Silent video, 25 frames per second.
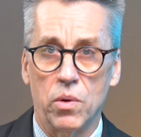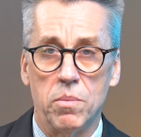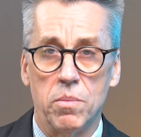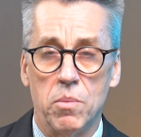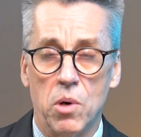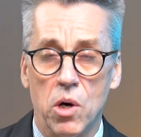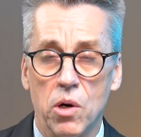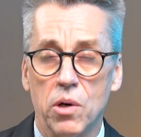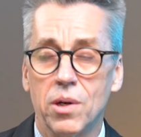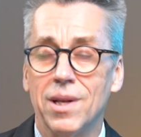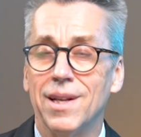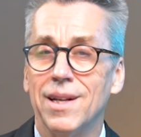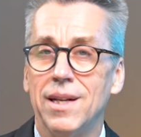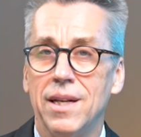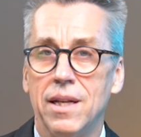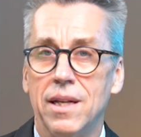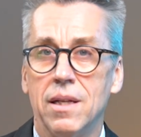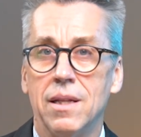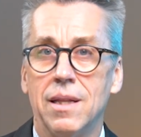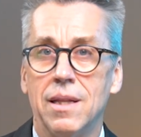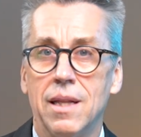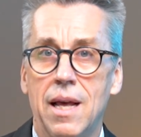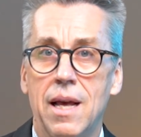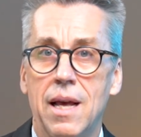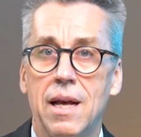the market,
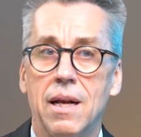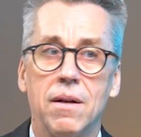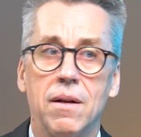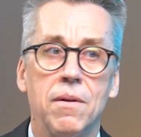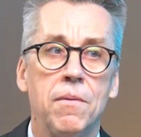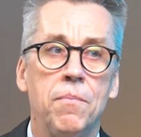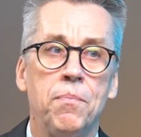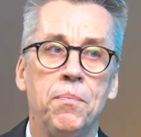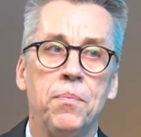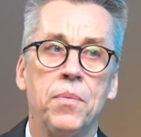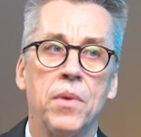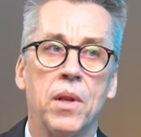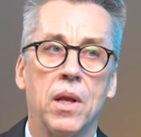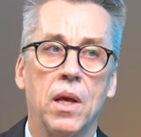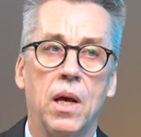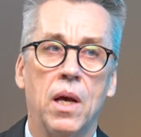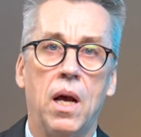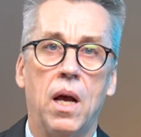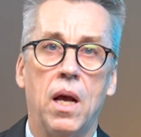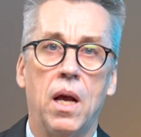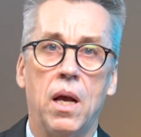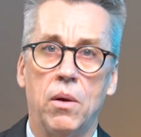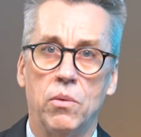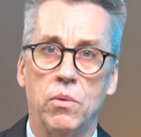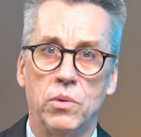in that
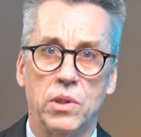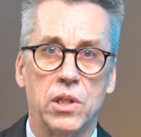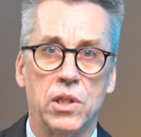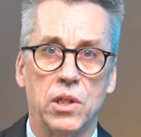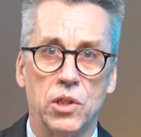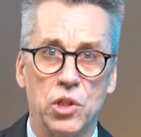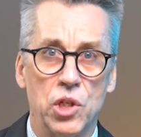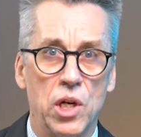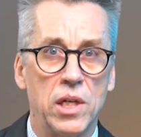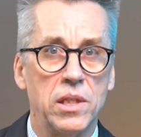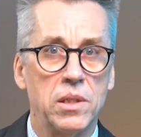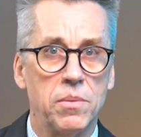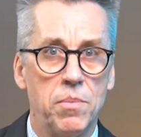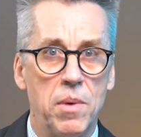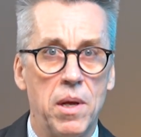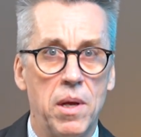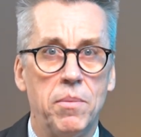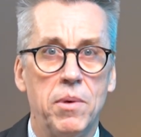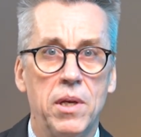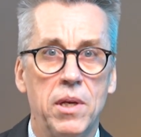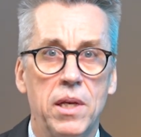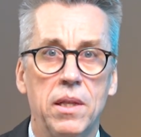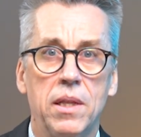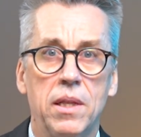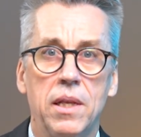it would suggest
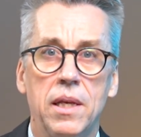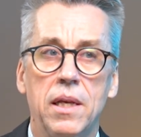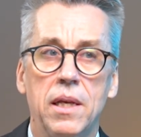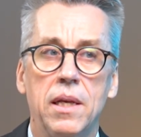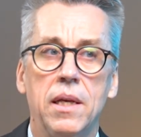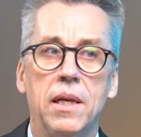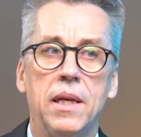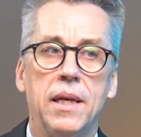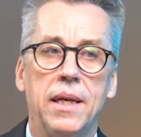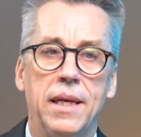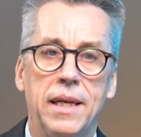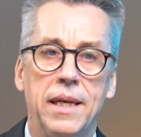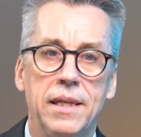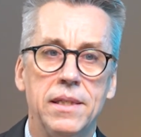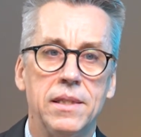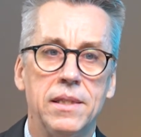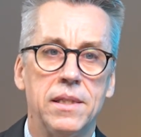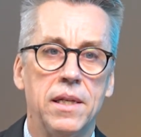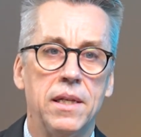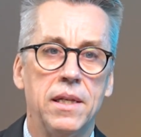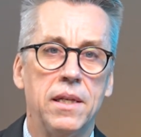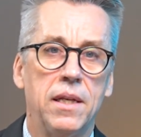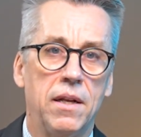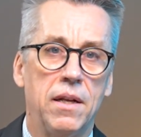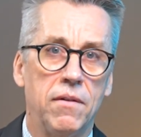maybe the
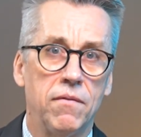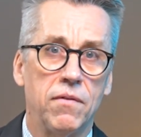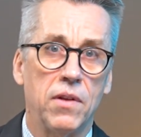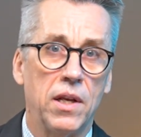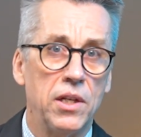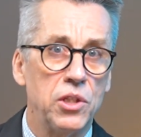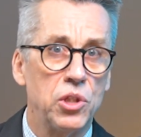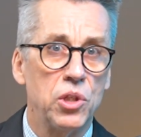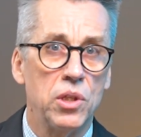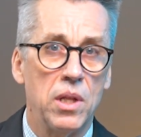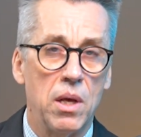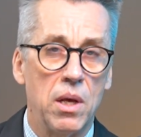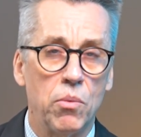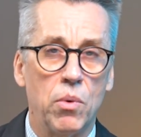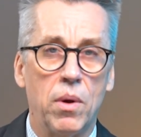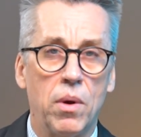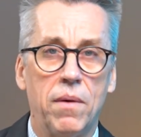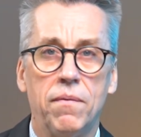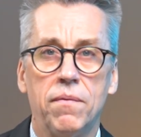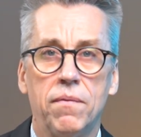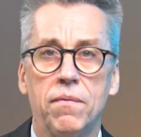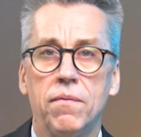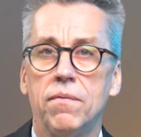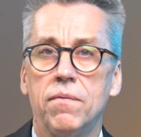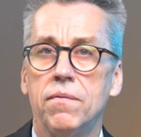easing inflation that
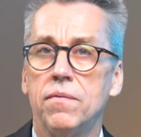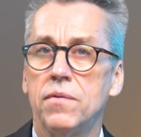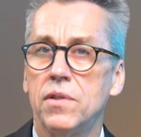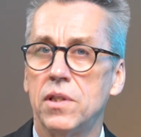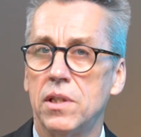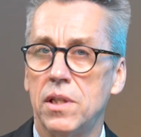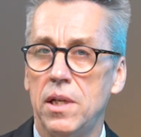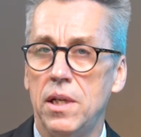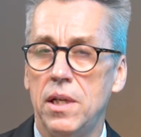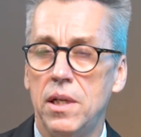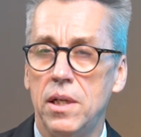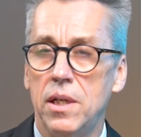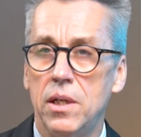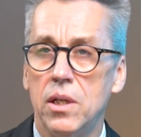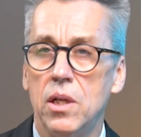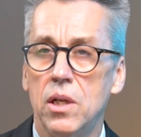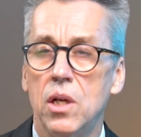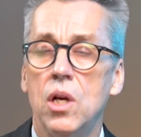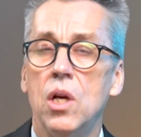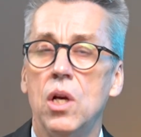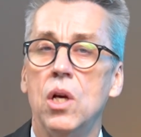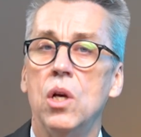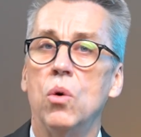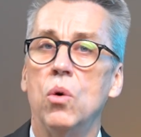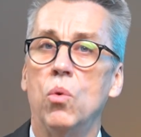we've seen
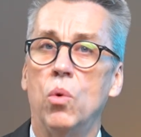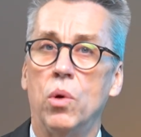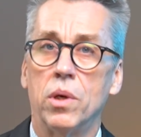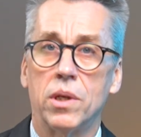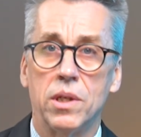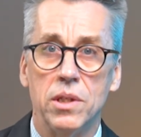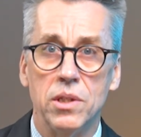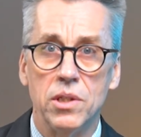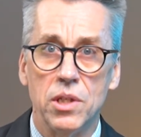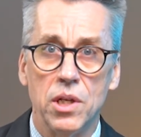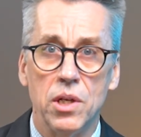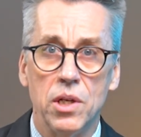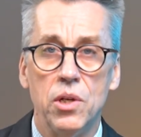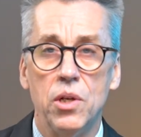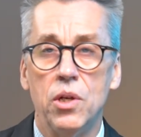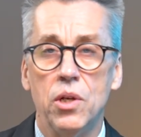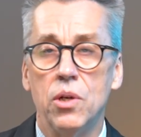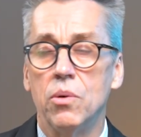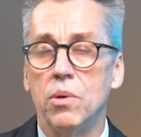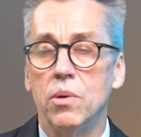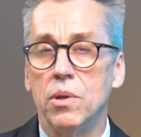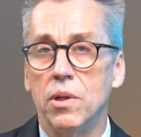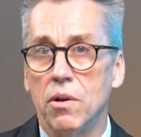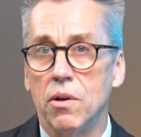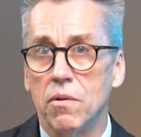will
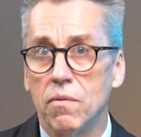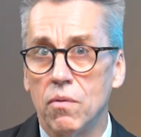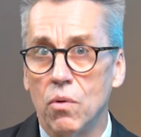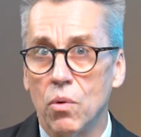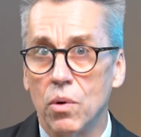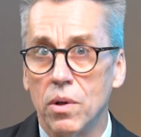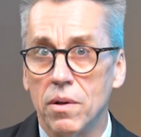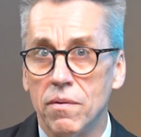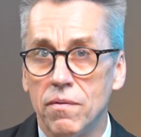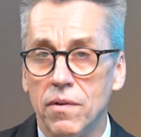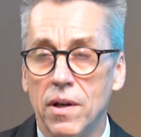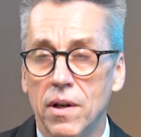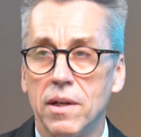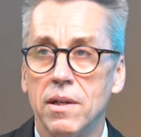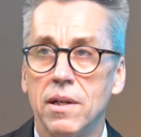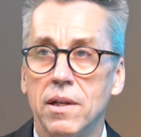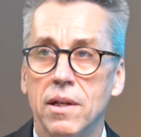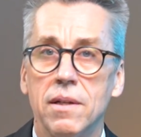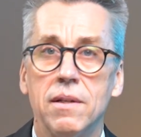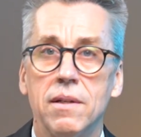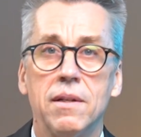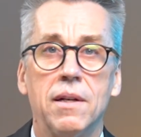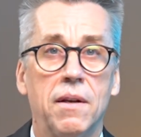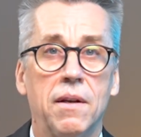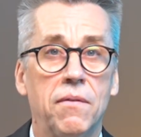continue, and therefore the Fed
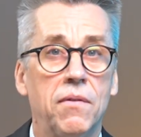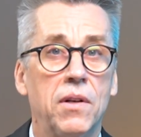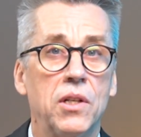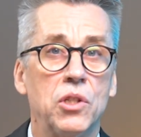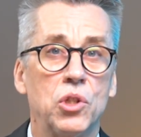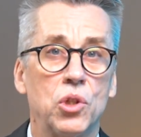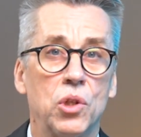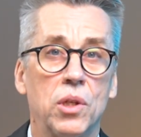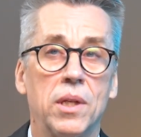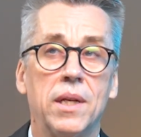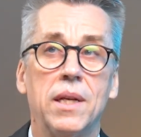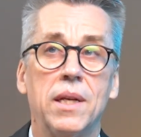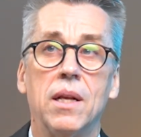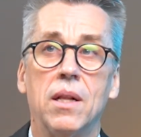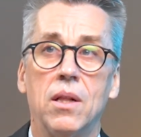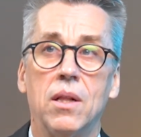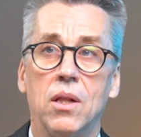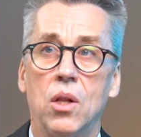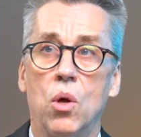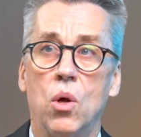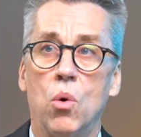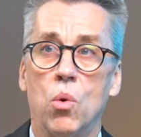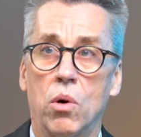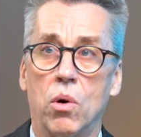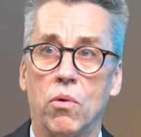can eventually
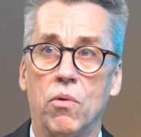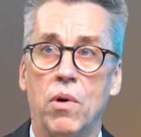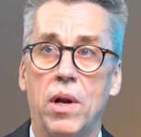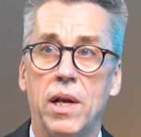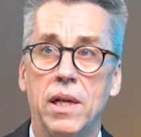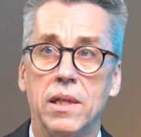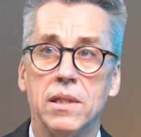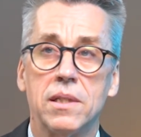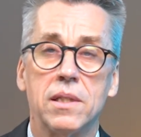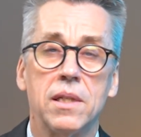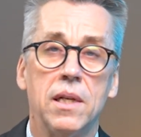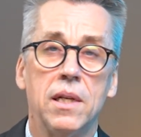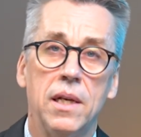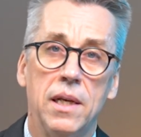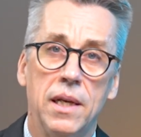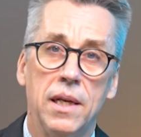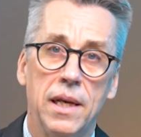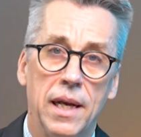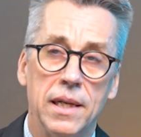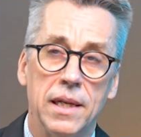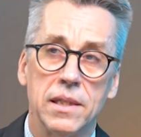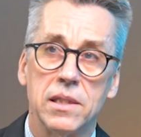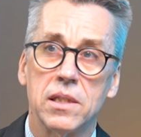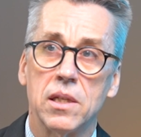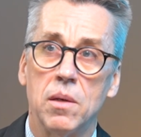lower rates
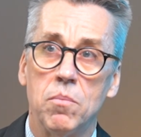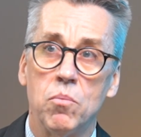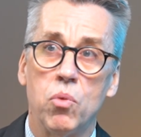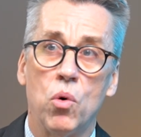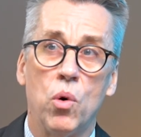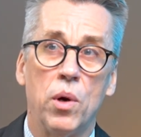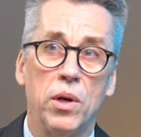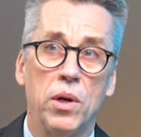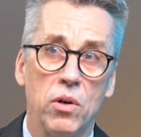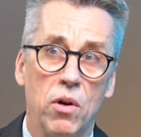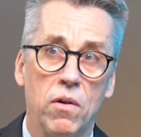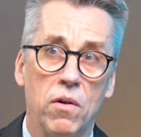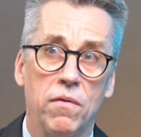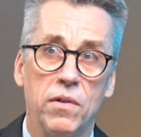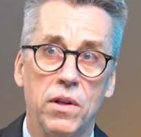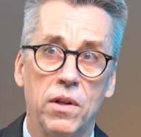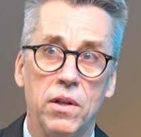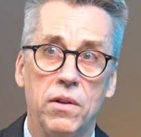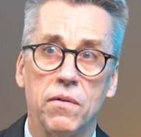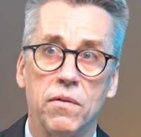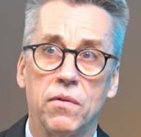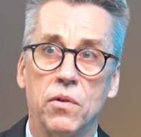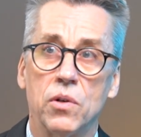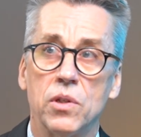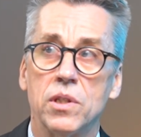at some point, hopefully
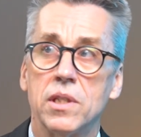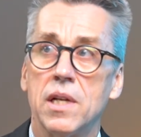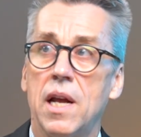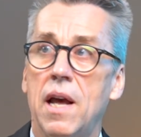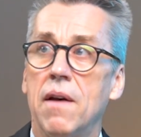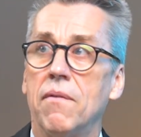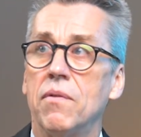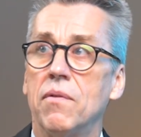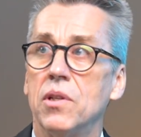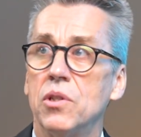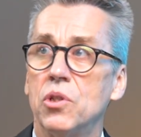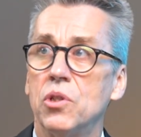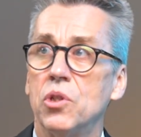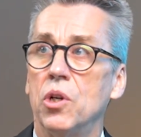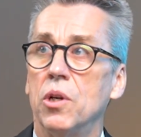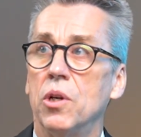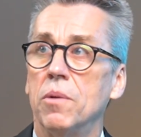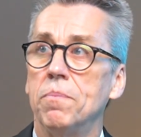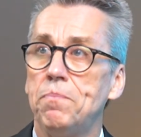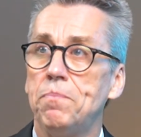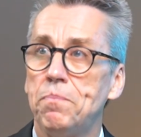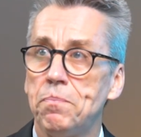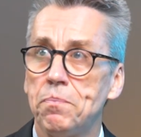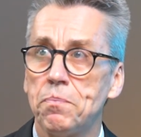in the first half this year.